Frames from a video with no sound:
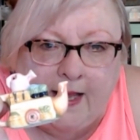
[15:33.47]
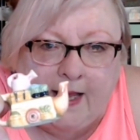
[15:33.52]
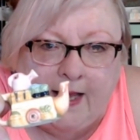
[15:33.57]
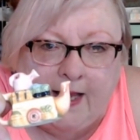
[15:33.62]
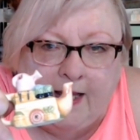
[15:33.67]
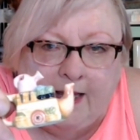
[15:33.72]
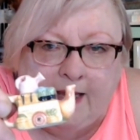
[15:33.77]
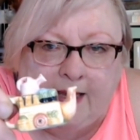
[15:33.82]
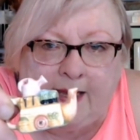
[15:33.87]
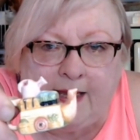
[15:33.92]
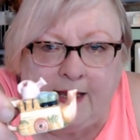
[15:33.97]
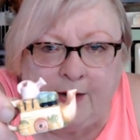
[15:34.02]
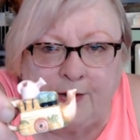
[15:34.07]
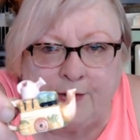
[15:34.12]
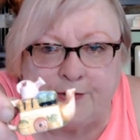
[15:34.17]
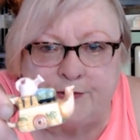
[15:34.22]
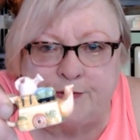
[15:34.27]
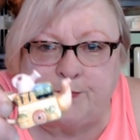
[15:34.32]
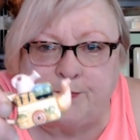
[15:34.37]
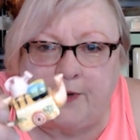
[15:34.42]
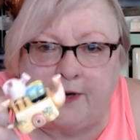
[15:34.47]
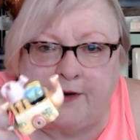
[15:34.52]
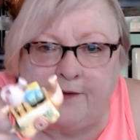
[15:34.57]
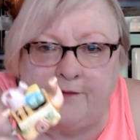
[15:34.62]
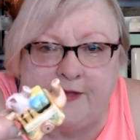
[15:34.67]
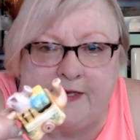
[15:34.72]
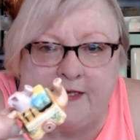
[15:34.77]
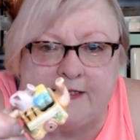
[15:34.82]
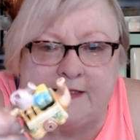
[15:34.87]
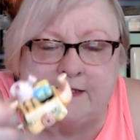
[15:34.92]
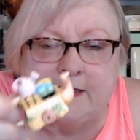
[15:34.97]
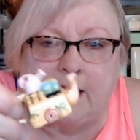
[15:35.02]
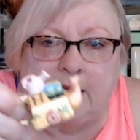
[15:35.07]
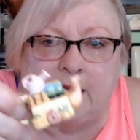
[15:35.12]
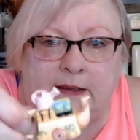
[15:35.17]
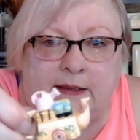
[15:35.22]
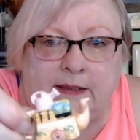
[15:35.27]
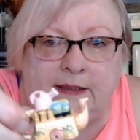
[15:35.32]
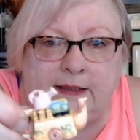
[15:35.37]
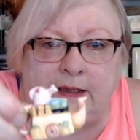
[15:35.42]
Here's one of these
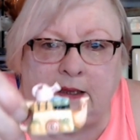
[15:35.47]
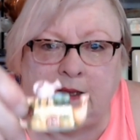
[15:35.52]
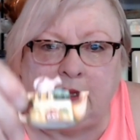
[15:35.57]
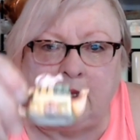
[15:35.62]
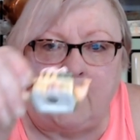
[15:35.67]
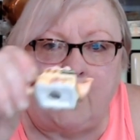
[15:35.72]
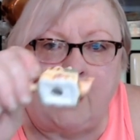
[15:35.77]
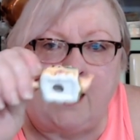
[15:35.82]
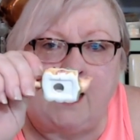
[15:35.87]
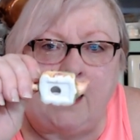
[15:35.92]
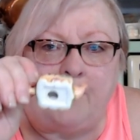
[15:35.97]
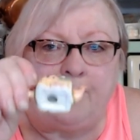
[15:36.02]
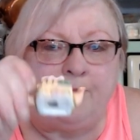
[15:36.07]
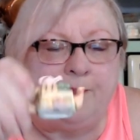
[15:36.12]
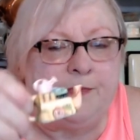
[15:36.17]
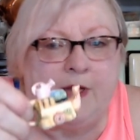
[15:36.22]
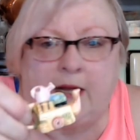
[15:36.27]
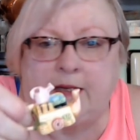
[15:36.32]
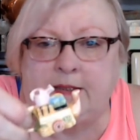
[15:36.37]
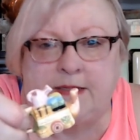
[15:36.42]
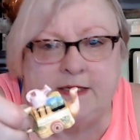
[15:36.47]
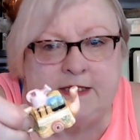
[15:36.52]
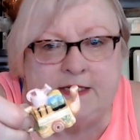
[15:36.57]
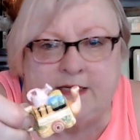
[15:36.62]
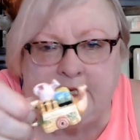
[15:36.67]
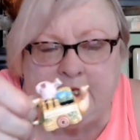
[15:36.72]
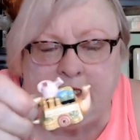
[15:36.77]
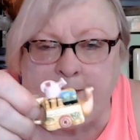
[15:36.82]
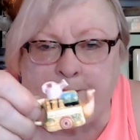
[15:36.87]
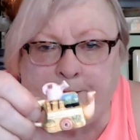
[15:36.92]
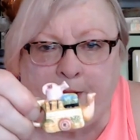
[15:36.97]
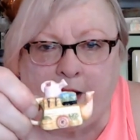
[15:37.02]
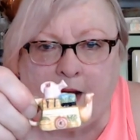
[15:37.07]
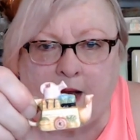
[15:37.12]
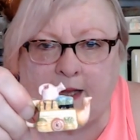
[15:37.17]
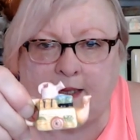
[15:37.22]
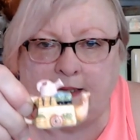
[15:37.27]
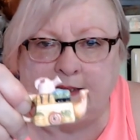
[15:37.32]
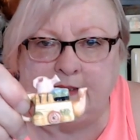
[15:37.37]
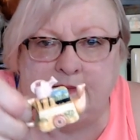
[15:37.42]
little
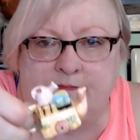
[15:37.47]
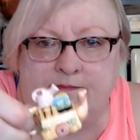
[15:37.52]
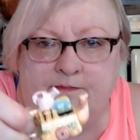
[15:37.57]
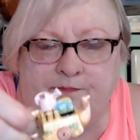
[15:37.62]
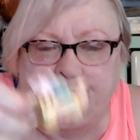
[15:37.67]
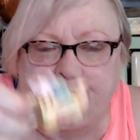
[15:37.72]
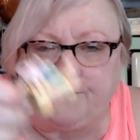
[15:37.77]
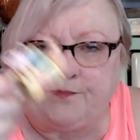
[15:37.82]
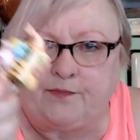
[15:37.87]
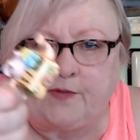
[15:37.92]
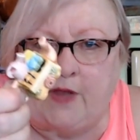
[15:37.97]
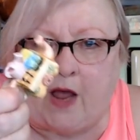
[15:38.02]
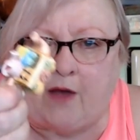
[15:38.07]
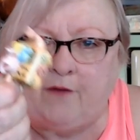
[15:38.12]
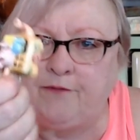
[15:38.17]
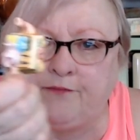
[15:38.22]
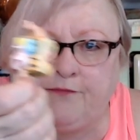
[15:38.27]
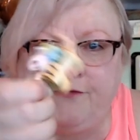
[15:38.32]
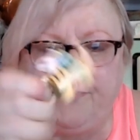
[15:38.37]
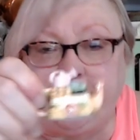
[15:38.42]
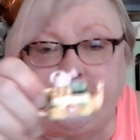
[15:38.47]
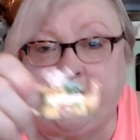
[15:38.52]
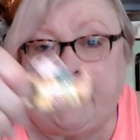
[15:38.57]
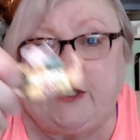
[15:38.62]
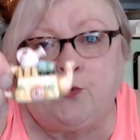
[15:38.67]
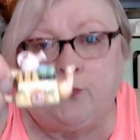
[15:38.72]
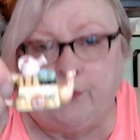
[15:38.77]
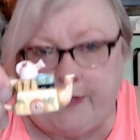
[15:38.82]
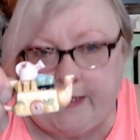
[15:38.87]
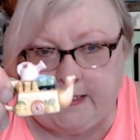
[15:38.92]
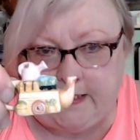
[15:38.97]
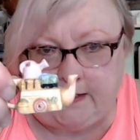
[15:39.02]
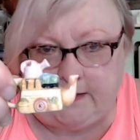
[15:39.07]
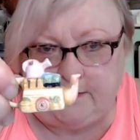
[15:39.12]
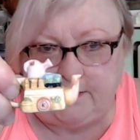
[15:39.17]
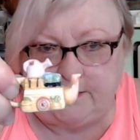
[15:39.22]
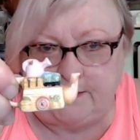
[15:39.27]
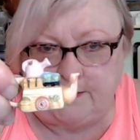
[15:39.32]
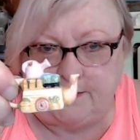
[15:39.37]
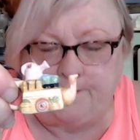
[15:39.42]
teapot figurines
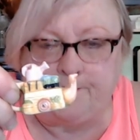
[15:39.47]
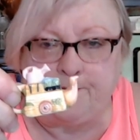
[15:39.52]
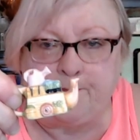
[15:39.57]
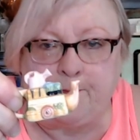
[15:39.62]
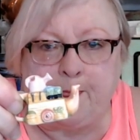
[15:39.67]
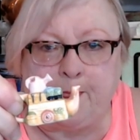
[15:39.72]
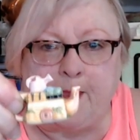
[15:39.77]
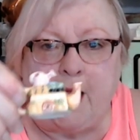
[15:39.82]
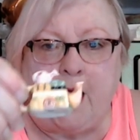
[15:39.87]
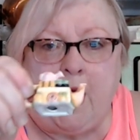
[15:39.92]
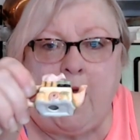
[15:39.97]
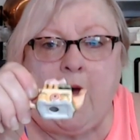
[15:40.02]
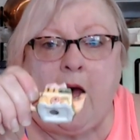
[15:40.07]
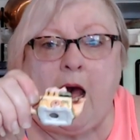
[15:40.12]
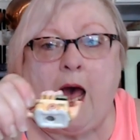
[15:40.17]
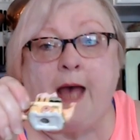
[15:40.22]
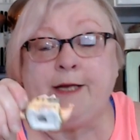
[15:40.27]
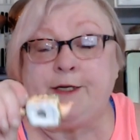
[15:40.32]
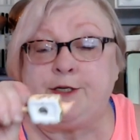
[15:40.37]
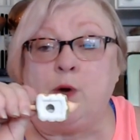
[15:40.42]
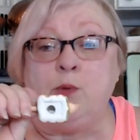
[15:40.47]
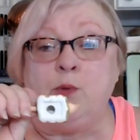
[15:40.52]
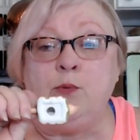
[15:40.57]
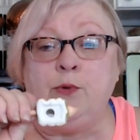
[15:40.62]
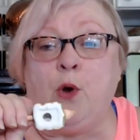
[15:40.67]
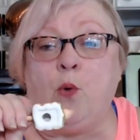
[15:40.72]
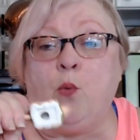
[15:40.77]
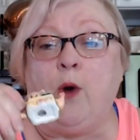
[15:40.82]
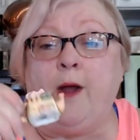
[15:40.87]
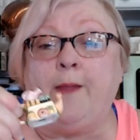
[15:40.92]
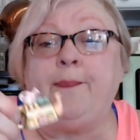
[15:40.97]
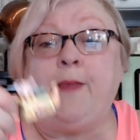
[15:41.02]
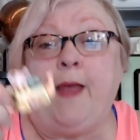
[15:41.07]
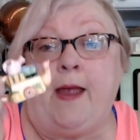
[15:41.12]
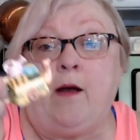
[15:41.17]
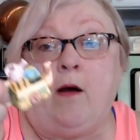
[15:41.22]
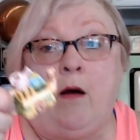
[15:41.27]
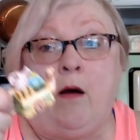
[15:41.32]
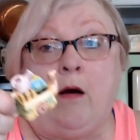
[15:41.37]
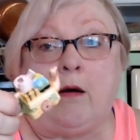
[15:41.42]
I don't know what they
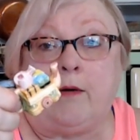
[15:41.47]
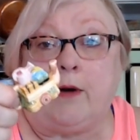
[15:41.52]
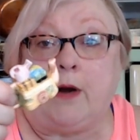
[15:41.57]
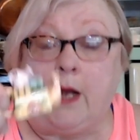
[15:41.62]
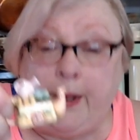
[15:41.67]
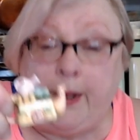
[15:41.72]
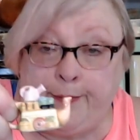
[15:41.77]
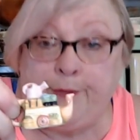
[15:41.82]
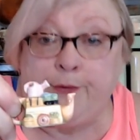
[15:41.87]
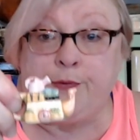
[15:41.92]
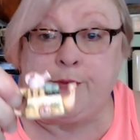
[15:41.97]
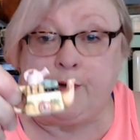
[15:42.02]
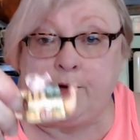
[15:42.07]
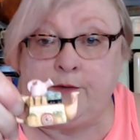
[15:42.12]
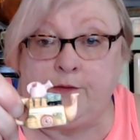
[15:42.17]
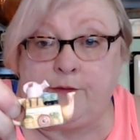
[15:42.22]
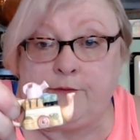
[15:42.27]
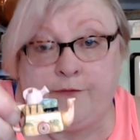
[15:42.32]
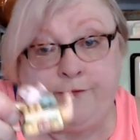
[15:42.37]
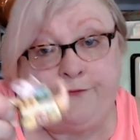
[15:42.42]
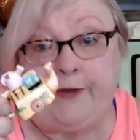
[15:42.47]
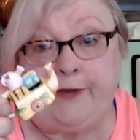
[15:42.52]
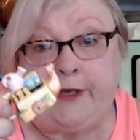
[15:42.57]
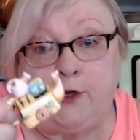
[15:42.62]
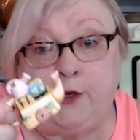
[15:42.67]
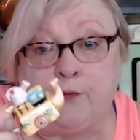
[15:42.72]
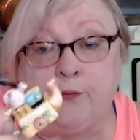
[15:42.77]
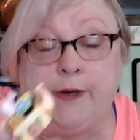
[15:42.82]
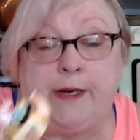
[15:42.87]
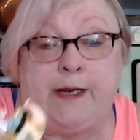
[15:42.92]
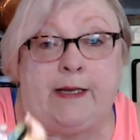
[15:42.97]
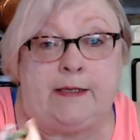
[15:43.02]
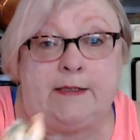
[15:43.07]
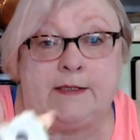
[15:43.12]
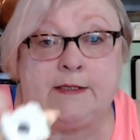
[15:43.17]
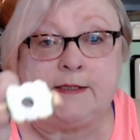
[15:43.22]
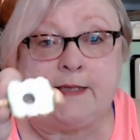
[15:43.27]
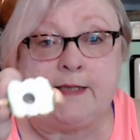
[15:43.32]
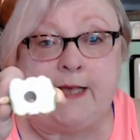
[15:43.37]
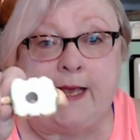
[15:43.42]
are other than
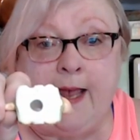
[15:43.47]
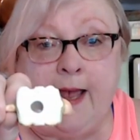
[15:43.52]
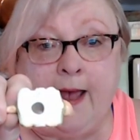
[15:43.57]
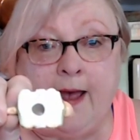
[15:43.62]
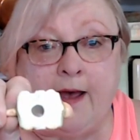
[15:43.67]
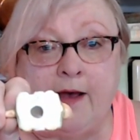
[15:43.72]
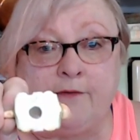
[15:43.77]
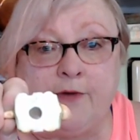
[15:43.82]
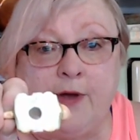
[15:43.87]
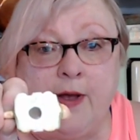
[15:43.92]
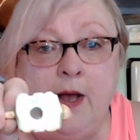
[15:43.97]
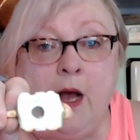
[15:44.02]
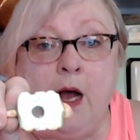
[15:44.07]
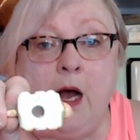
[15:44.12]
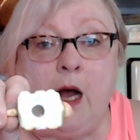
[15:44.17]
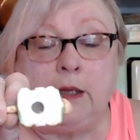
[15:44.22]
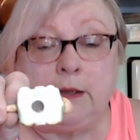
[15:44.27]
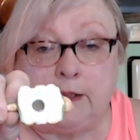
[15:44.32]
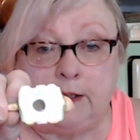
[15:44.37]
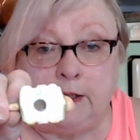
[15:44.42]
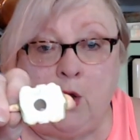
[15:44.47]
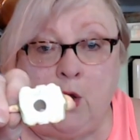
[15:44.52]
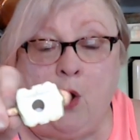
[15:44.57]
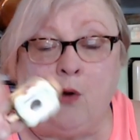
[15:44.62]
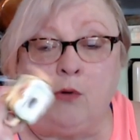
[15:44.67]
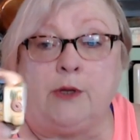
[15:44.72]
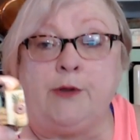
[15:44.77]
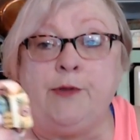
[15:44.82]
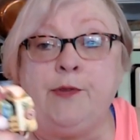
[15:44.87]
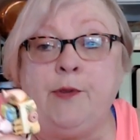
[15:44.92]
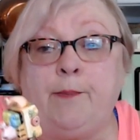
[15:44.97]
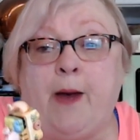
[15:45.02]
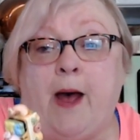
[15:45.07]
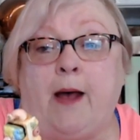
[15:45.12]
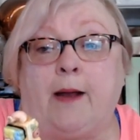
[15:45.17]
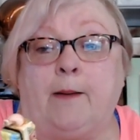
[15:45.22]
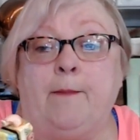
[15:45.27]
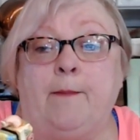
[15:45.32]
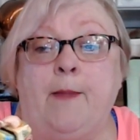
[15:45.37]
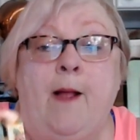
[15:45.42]
figurines. They have a little hole in the
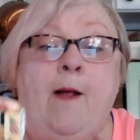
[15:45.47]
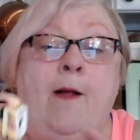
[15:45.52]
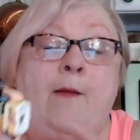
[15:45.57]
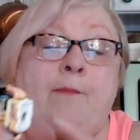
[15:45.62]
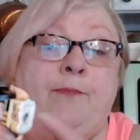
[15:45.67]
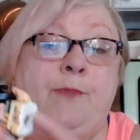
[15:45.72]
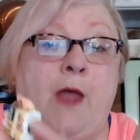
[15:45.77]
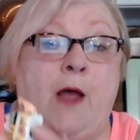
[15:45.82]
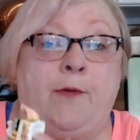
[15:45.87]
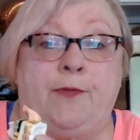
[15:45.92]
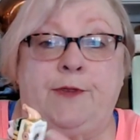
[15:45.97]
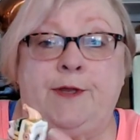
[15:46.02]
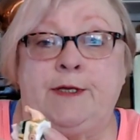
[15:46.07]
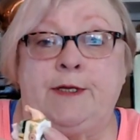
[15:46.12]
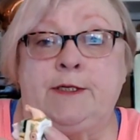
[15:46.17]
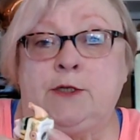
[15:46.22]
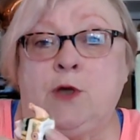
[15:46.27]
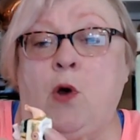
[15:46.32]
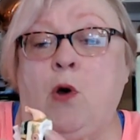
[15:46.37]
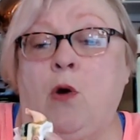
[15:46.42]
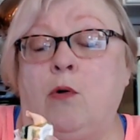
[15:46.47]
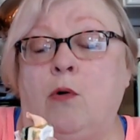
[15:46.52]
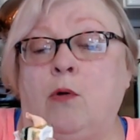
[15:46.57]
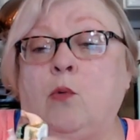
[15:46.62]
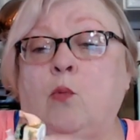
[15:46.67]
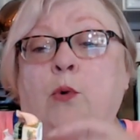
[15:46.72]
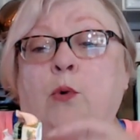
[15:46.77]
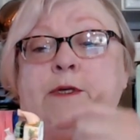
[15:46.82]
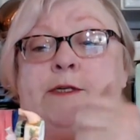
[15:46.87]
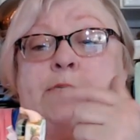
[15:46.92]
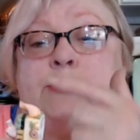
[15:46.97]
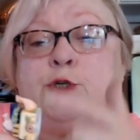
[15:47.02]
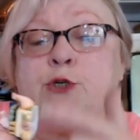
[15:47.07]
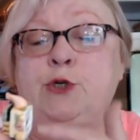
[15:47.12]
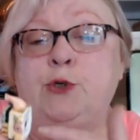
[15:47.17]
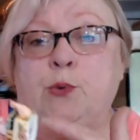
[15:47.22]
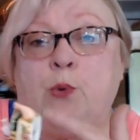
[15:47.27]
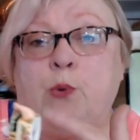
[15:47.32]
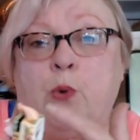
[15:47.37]
bottom. Now this hole was to